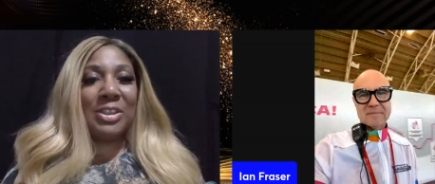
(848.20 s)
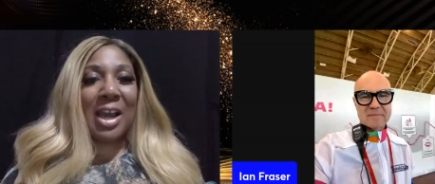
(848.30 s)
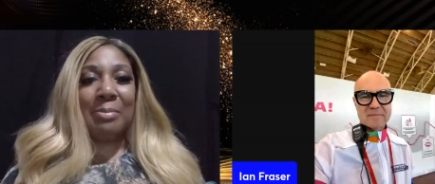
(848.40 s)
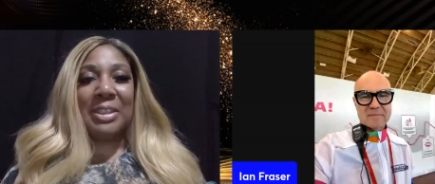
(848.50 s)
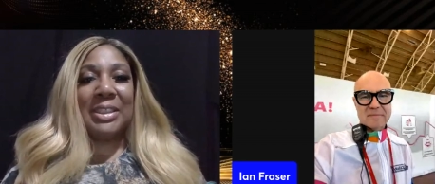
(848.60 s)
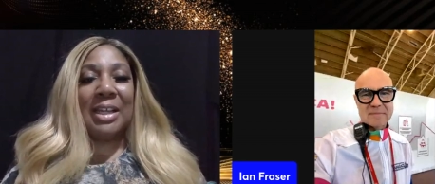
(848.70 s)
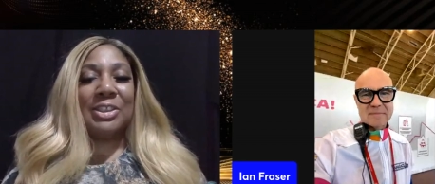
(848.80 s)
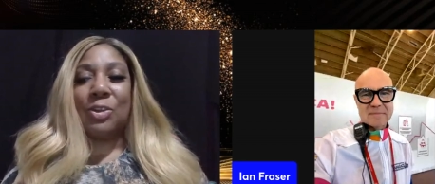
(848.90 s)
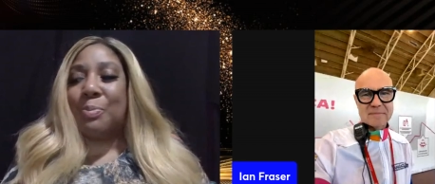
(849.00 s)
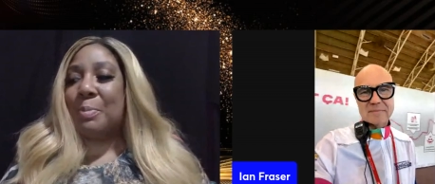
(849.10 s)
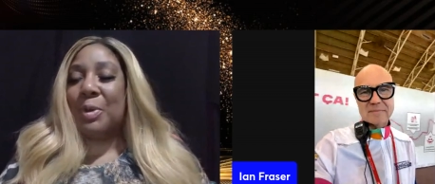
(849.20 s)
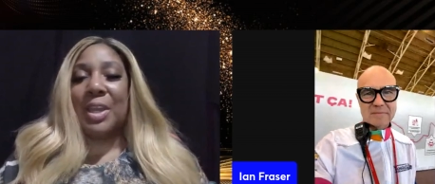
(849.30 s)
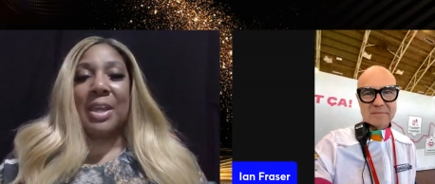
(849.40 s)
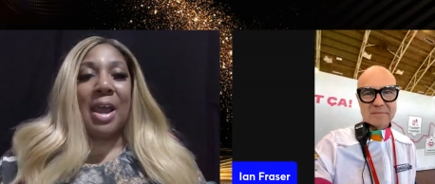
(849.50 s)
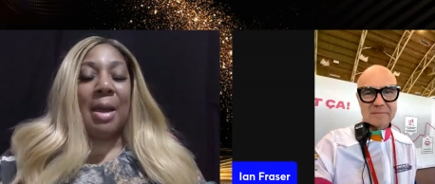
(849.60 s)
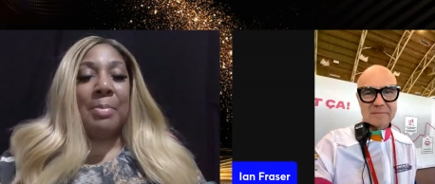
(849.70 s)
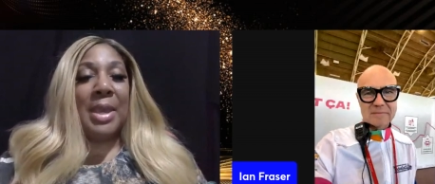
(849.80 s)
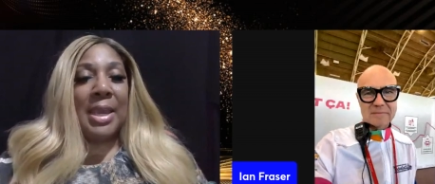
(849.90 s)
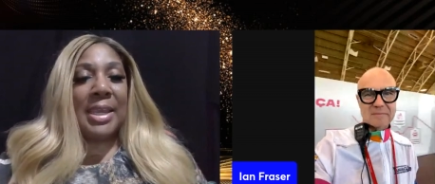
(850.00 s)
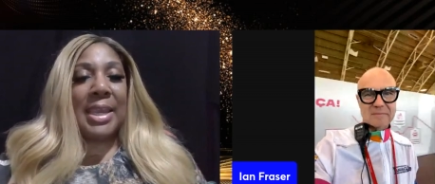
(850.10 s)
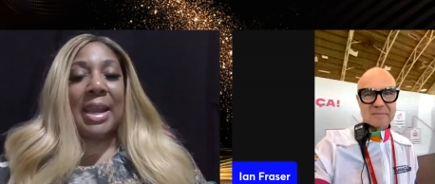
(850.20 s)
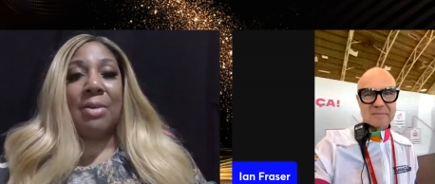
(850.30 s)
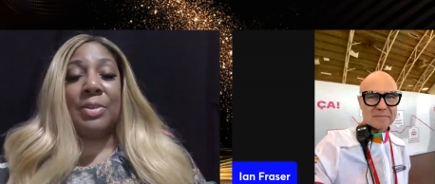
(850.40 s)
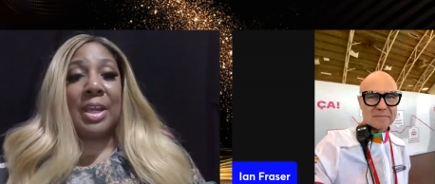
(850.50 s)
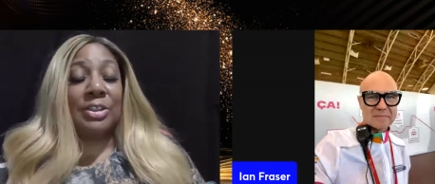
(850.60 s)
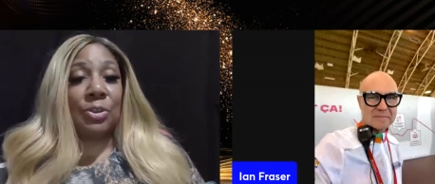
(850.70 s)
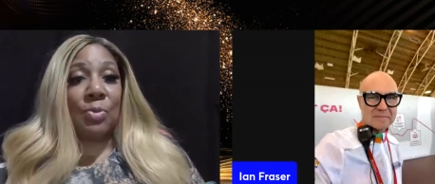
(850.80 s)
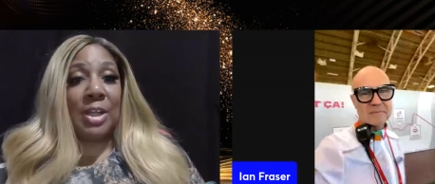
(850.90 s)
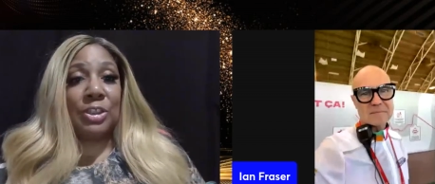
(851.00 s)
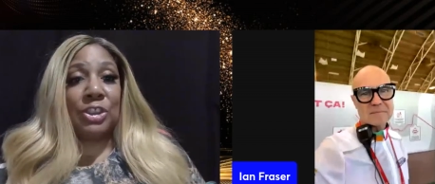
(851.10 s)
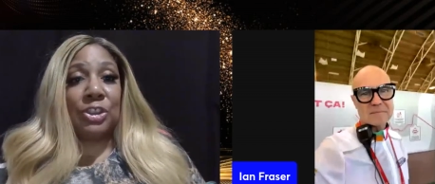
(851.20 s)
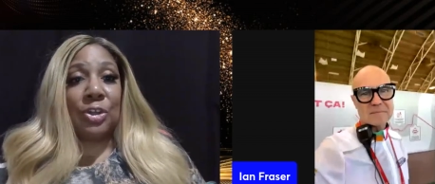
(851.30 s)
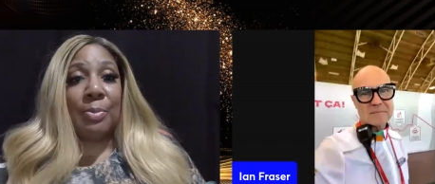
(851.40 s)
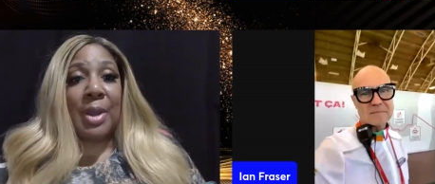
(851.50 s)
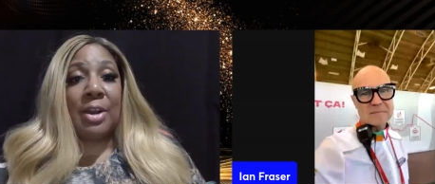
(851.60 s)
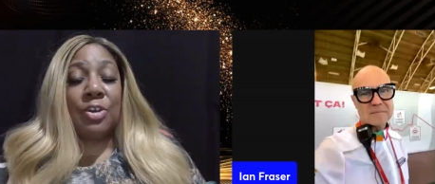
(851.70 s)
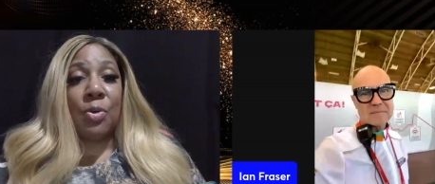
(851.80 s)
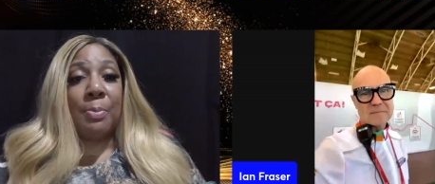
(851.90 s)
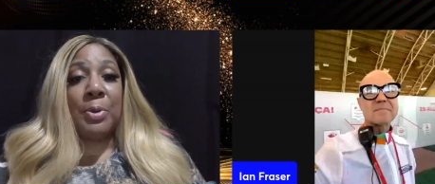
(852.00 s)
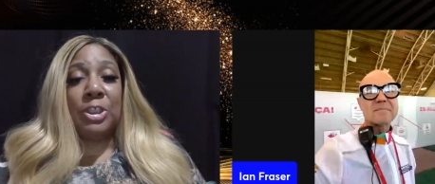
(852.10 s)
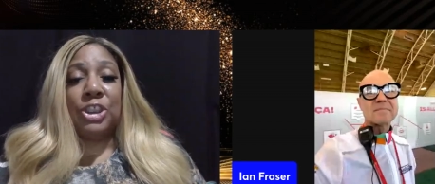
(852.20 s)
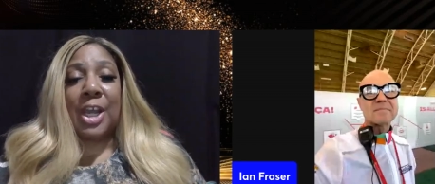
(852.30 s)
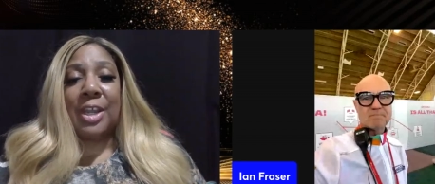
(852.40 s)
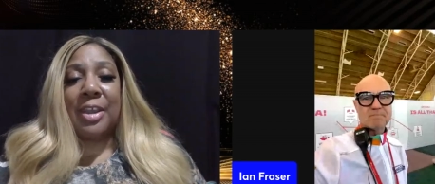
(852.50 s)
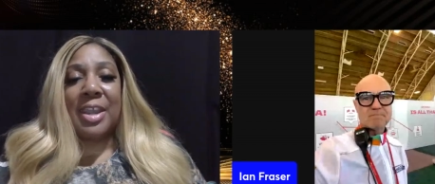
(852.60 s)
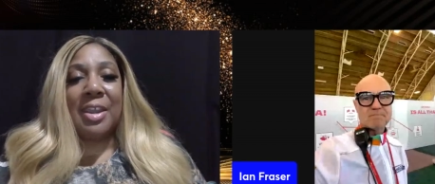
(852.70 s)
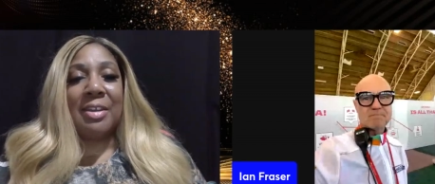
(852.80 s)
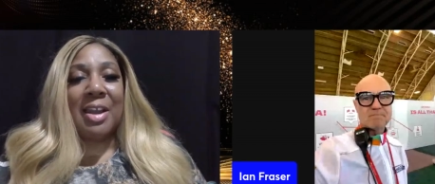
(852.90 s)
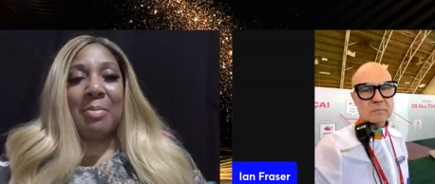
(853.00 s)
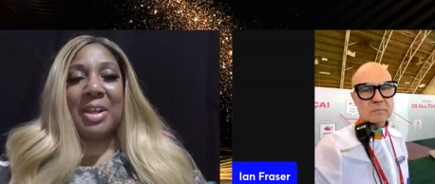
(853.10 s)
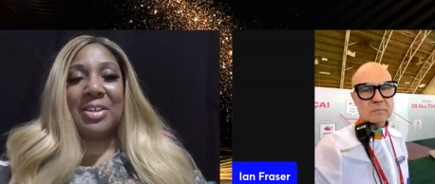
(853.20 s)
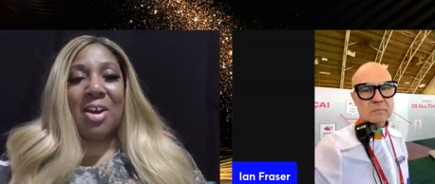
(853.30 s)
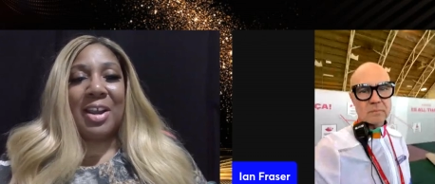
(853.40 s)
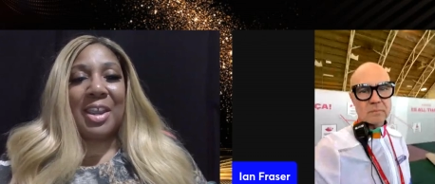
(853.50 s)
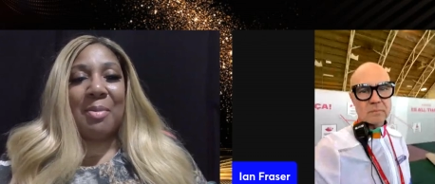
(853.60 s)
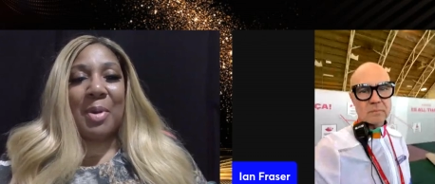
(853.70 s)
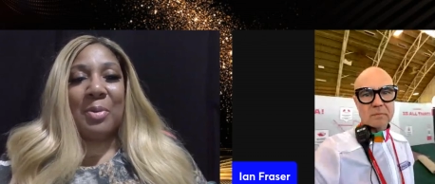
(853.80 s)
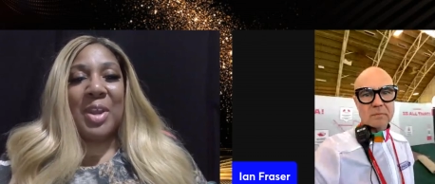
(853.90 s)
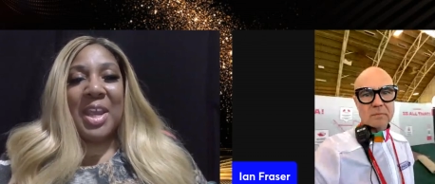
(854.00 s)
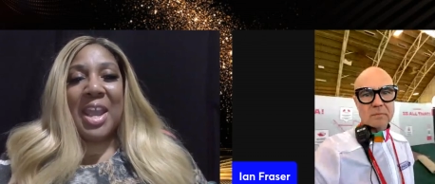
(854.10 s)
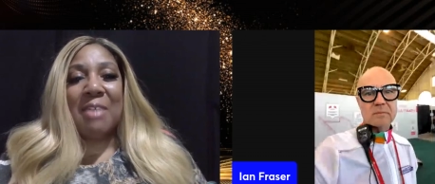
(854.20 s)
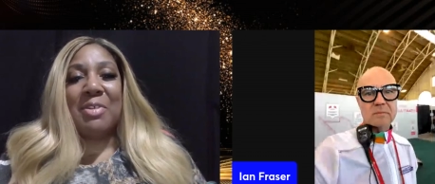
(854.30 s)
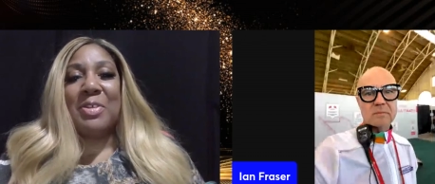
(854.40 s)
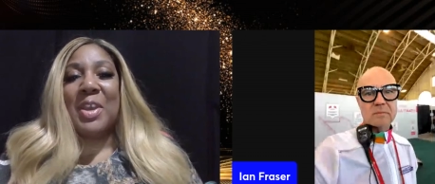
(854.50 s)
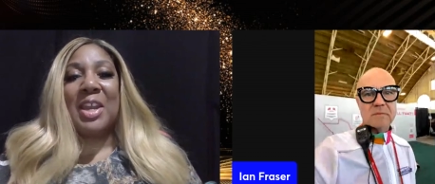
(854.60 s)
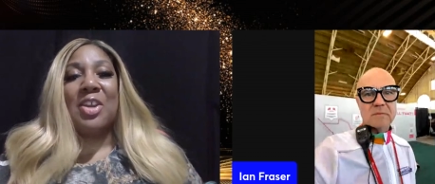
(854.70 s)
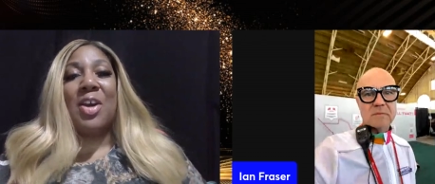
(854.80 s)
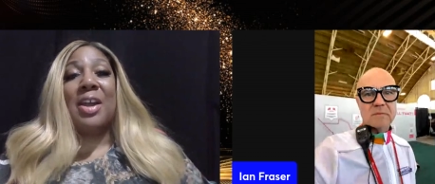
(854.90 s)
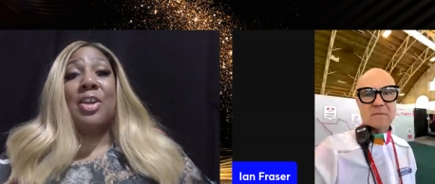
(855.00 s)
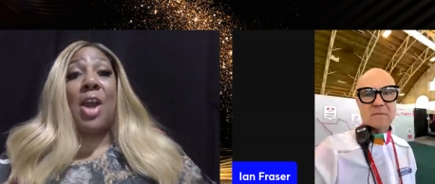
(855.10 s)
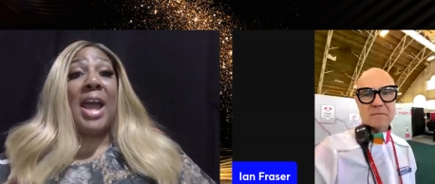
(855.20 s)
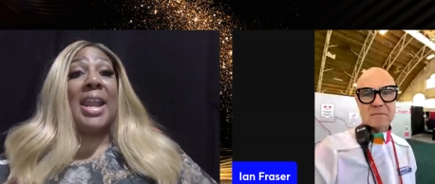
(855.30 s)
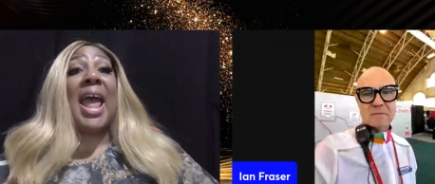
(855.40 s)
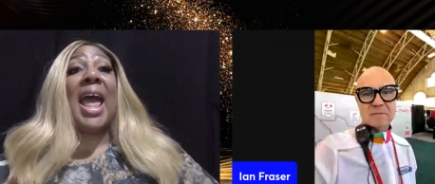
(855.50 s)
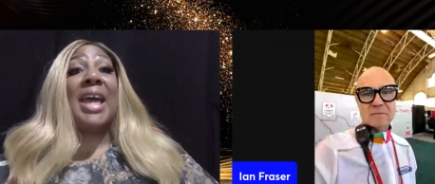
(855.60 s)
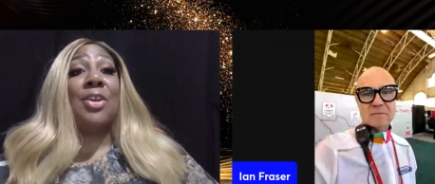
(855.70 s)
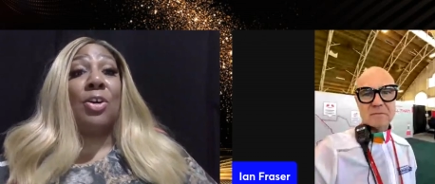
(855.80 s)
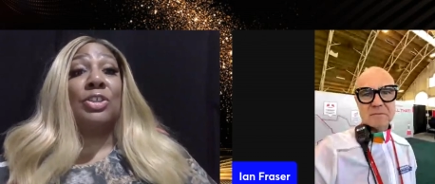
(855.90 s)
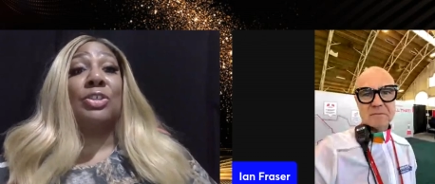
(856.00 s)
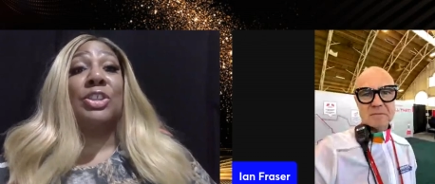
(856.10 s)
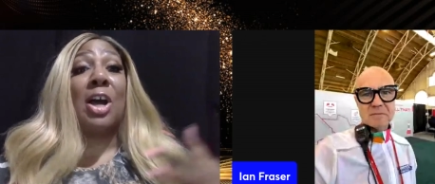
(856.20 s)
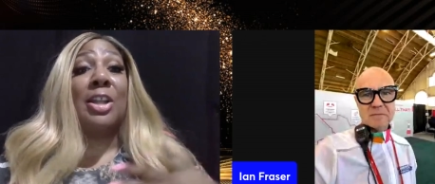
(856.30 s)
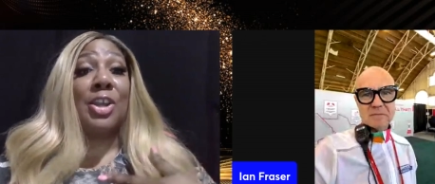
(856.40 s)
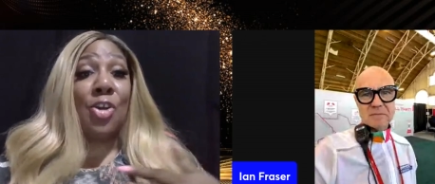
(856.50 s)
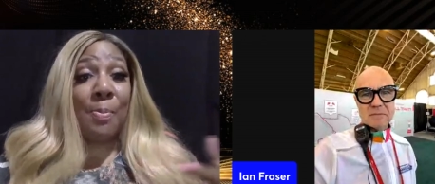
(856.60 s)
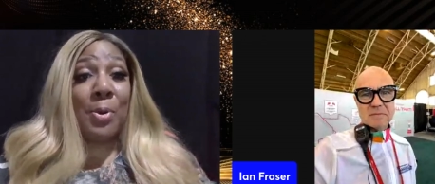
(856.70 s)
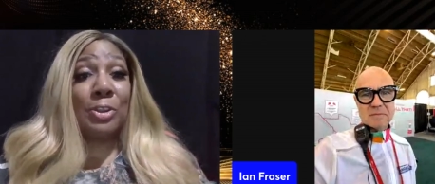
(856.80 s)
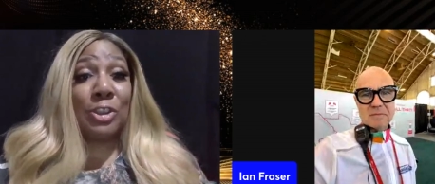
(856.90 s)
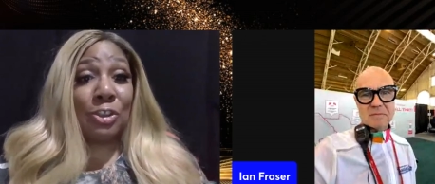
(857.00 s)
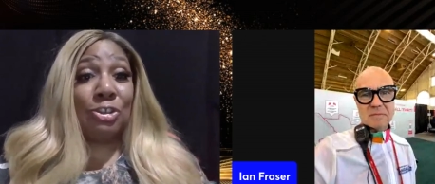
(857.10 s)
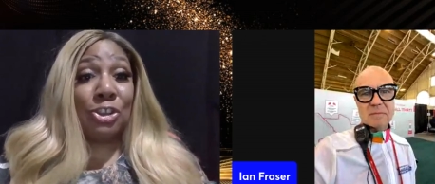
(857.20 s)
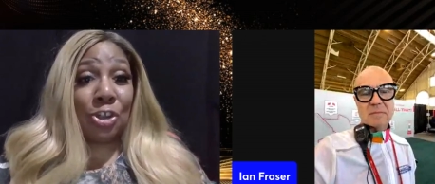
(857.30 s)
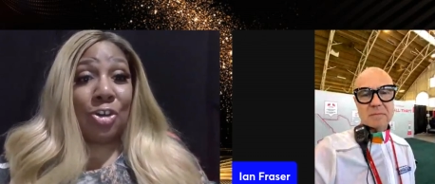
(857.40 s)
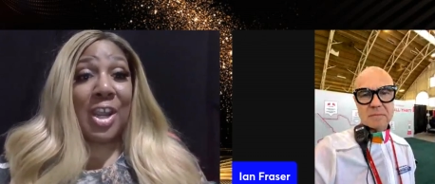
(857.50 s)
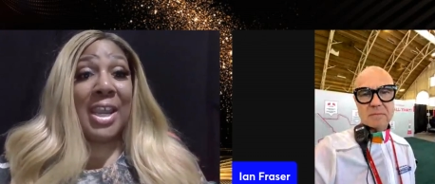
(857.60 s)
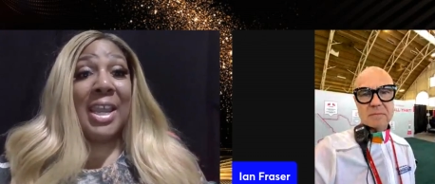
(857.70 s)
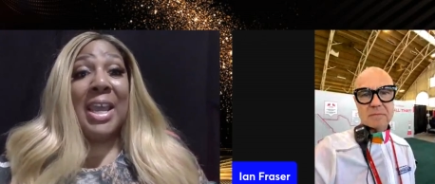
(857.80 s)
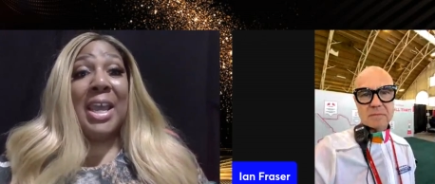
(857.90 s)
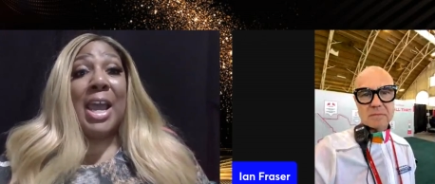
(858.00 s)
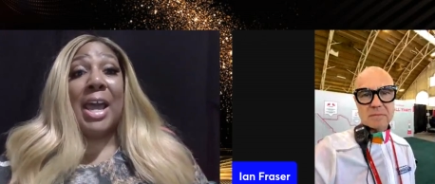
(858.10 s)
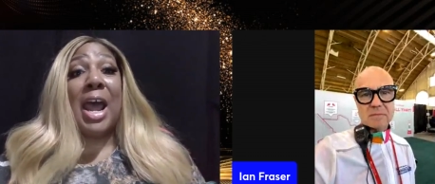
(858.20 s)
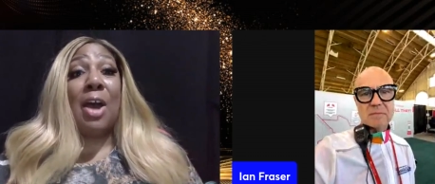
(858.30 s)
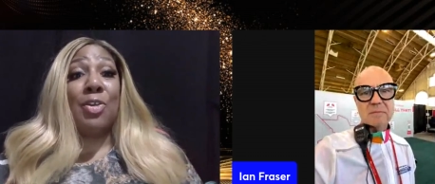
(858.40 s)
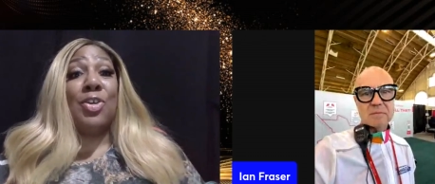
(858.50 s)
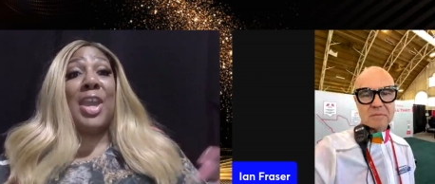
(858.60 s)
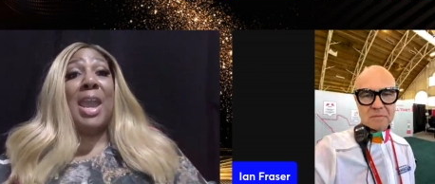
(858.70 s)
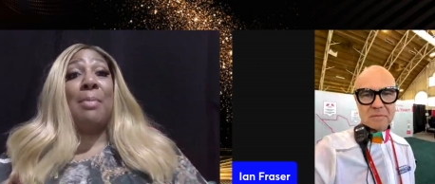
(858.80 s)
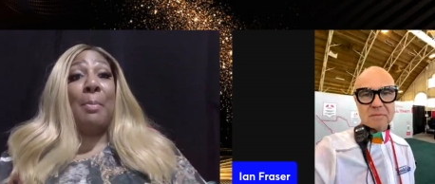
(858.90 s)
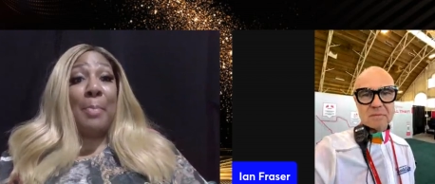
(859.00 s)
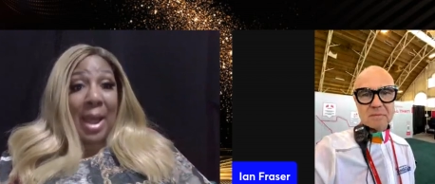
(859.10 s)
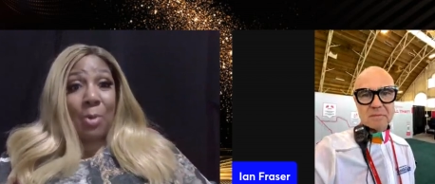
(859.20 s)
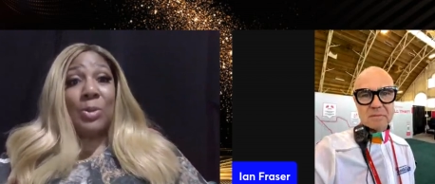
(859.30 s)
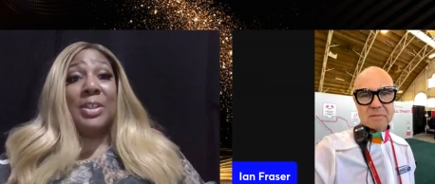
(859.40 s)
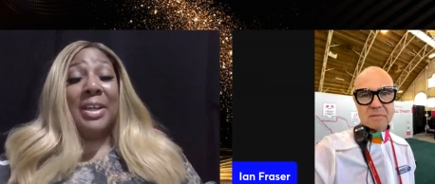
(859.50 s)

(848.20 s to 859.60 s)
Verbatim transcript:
Speaker 1: time to tell us so people can um, get out there to register but i do appreciate you ian coming and talking about everything and you got and, you, and, and also telling your personal journey and how you came about